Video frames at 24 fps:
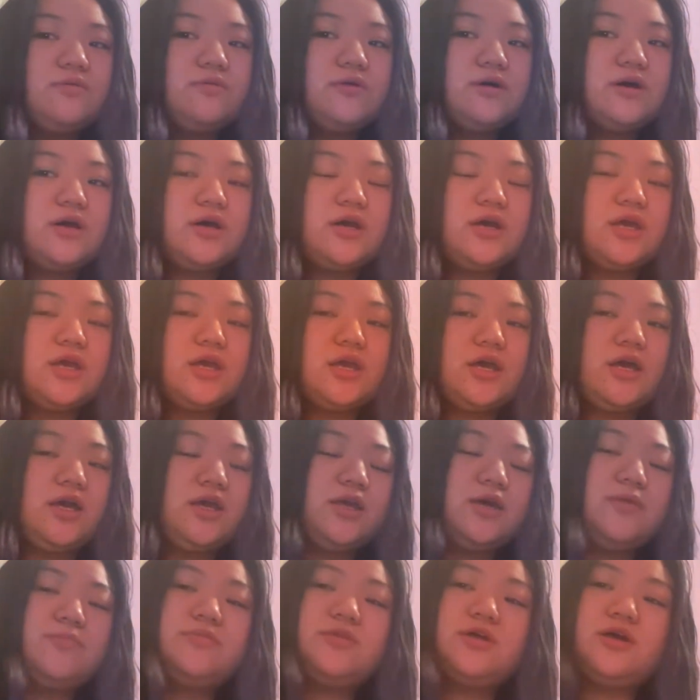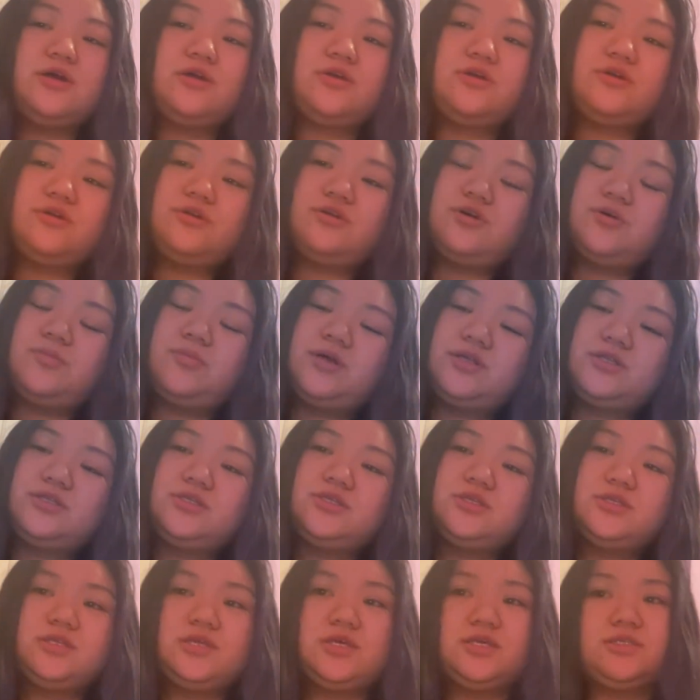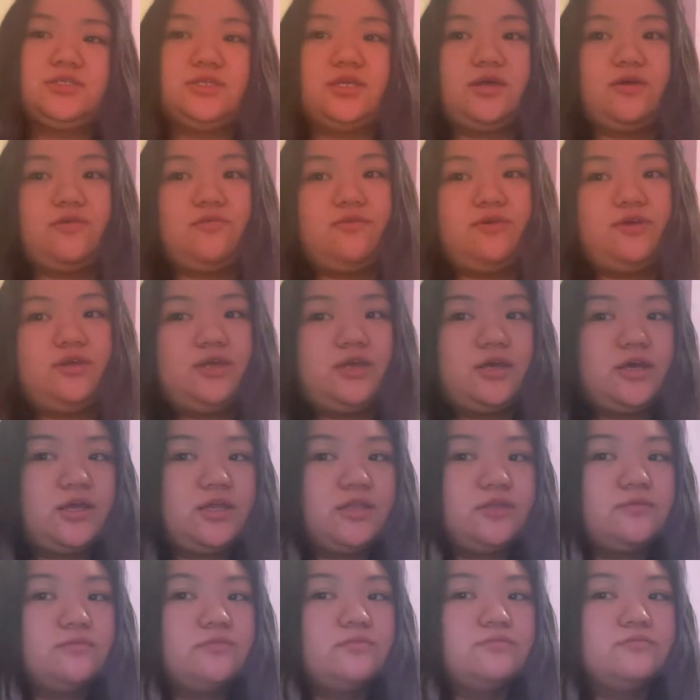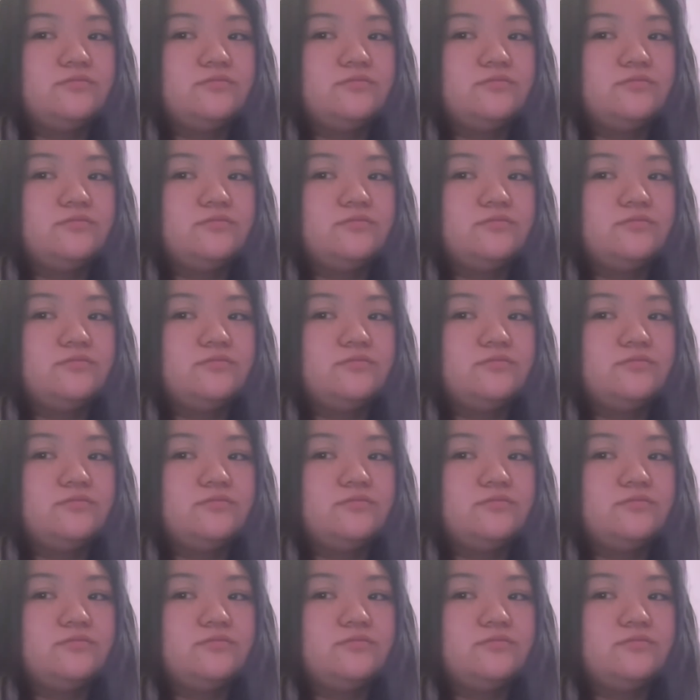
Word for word: why I am not going to go back to the dance ever again.